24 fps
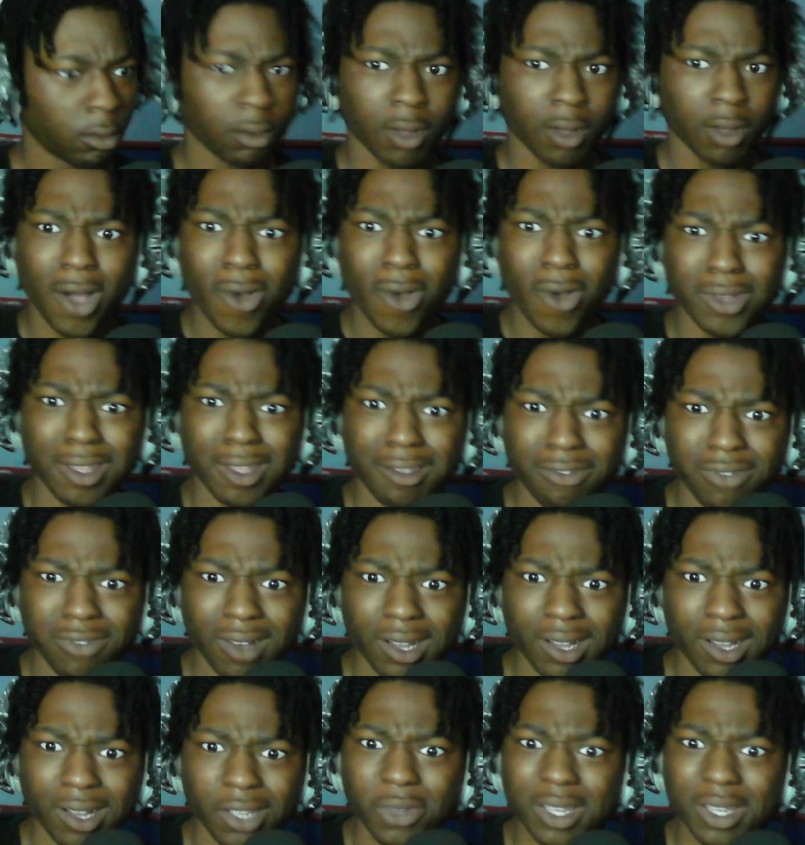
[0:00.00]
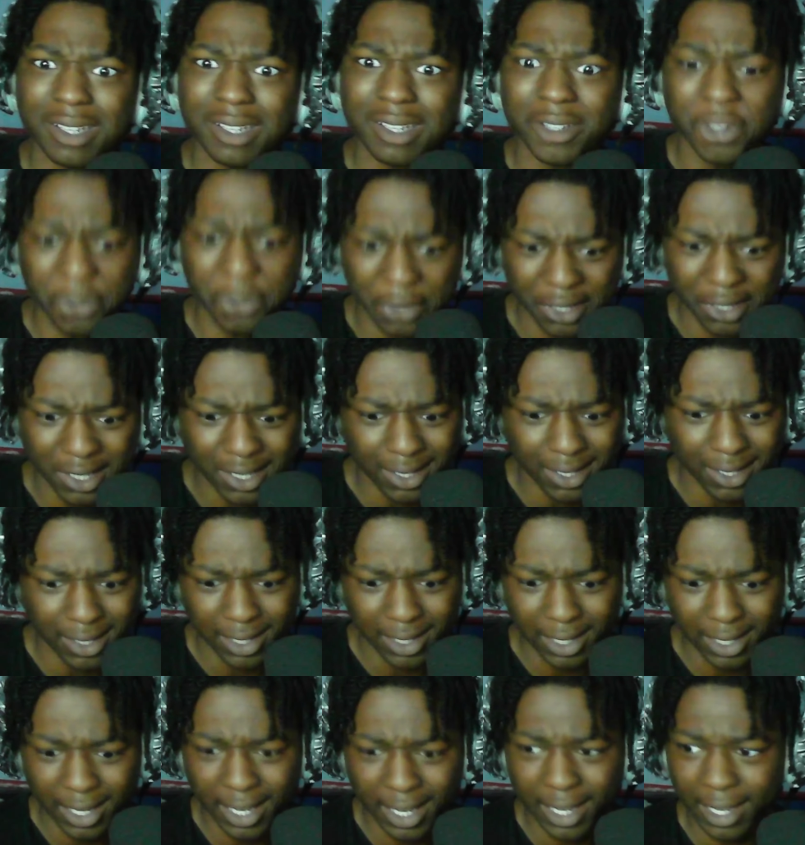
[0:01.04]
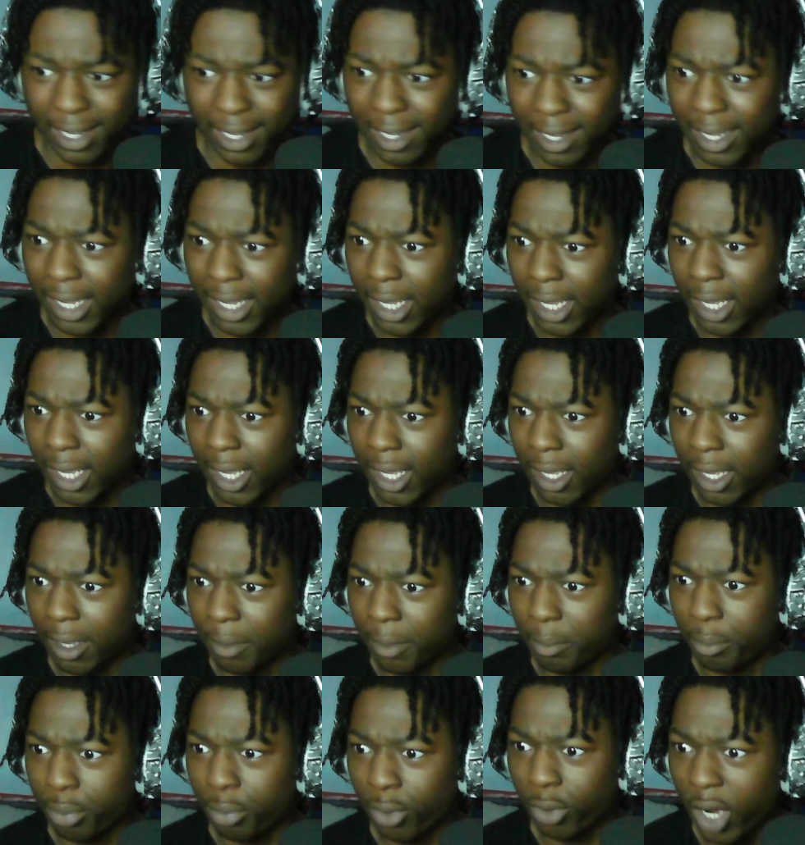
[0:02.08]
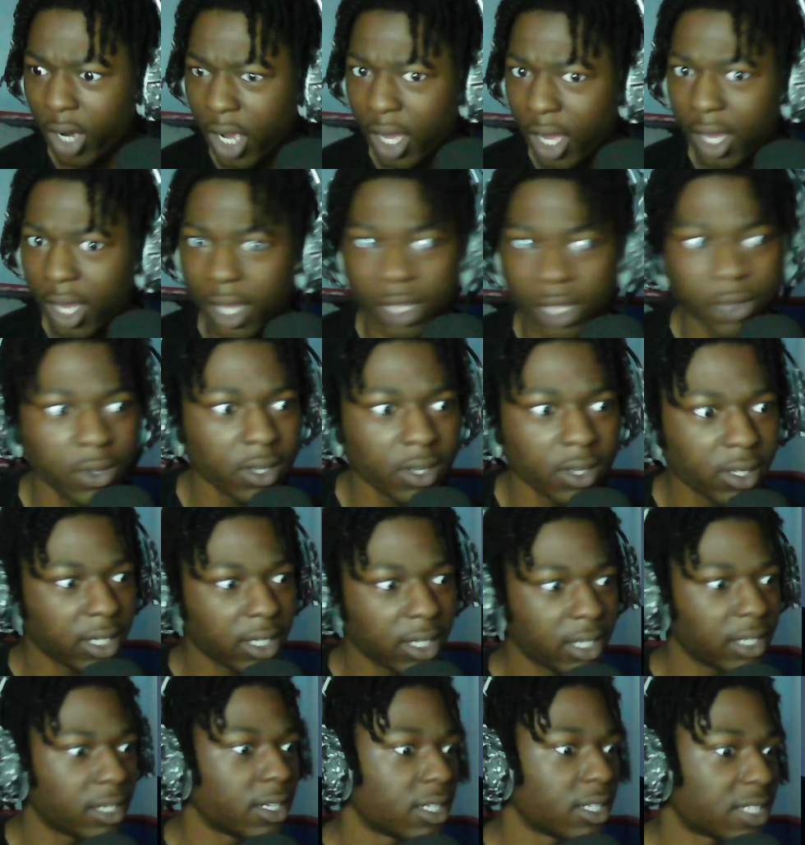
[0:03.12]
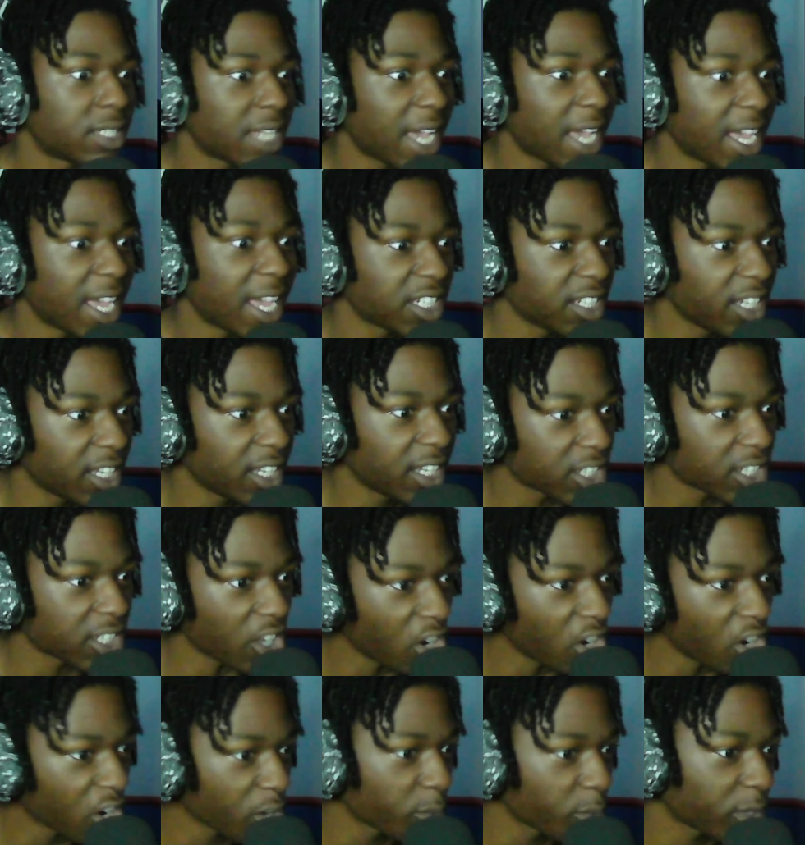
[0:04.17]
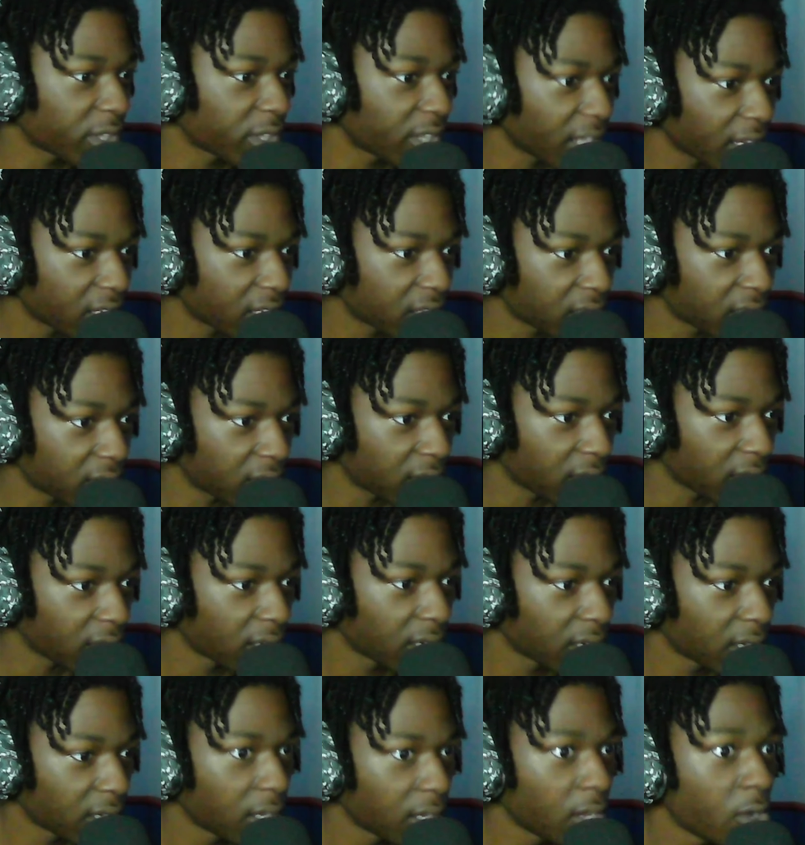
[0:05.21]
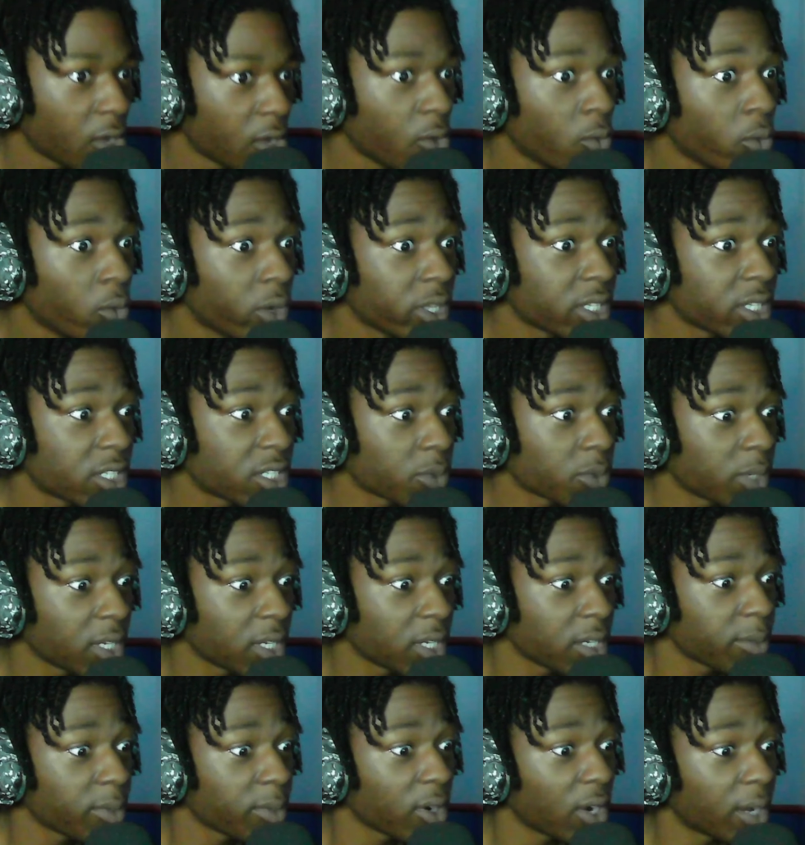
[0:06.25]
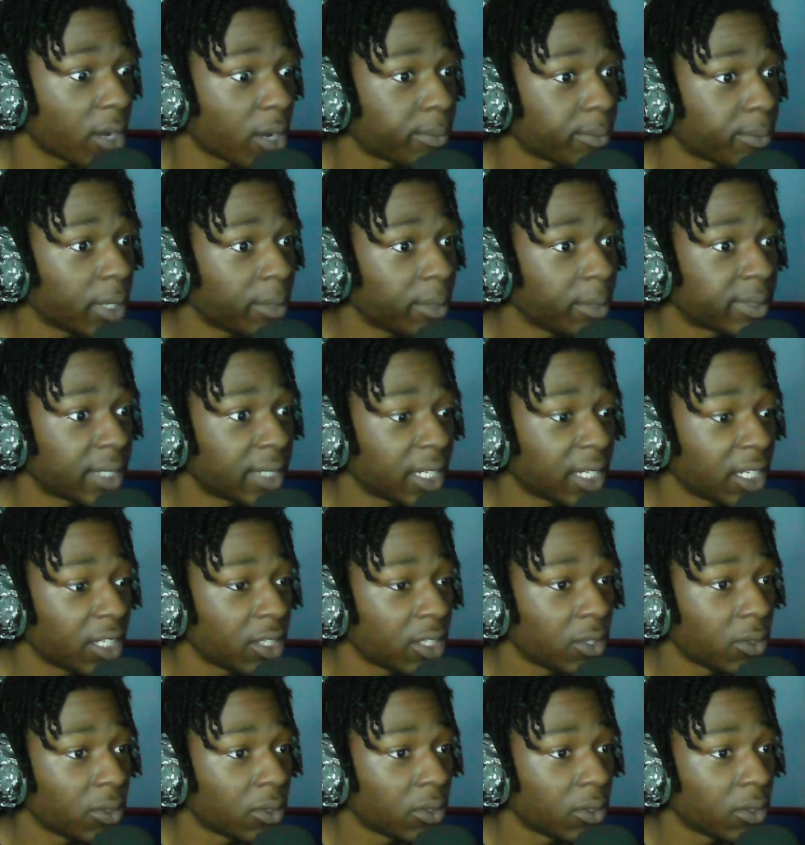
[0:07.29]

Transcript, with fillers: Holy fuck, you can literally like... Bruh, you can literally detach a nigga's arm with that shit. One swing, bro, I'm telling you.